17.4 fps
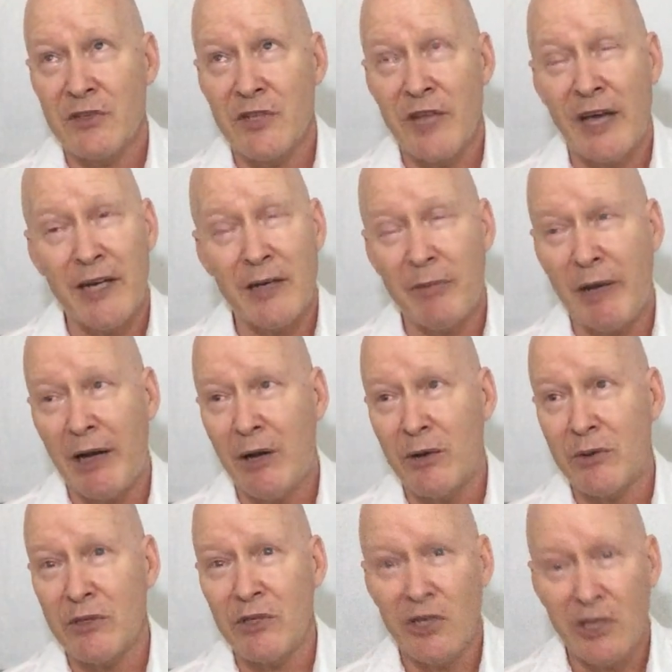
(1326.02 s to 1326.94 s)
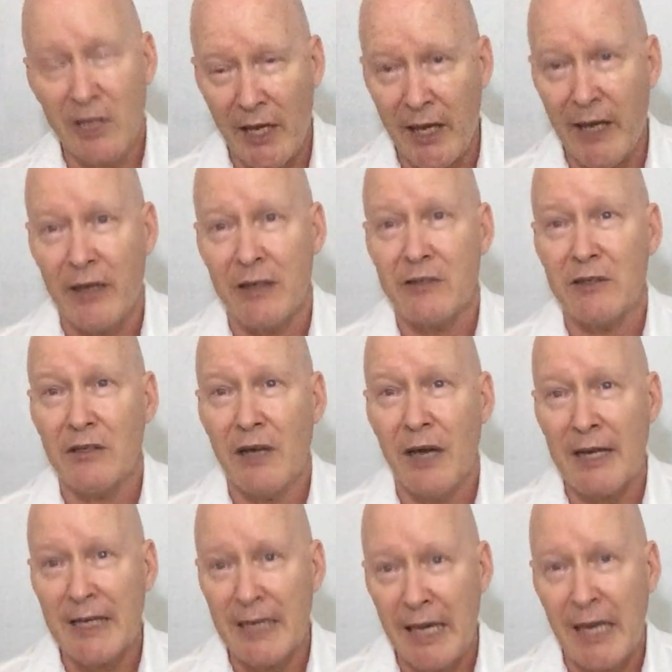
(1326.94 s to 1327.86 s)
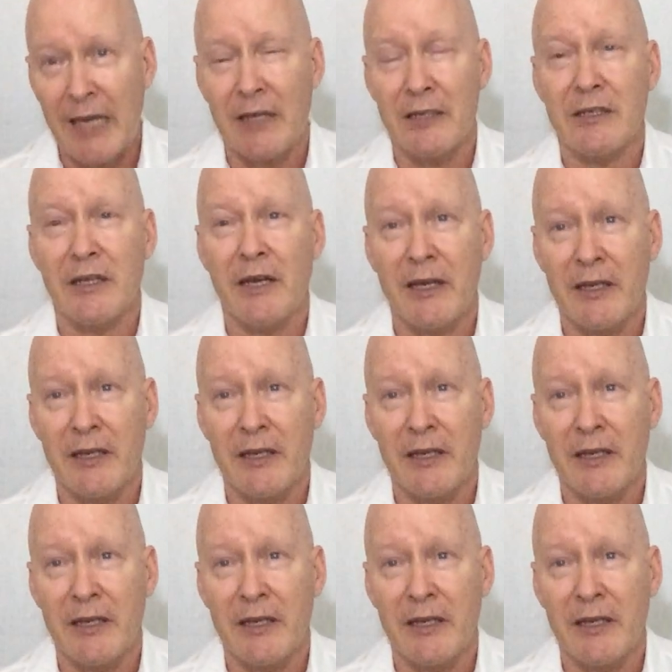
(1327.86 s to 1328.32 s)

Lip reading: not about you can't, I can't.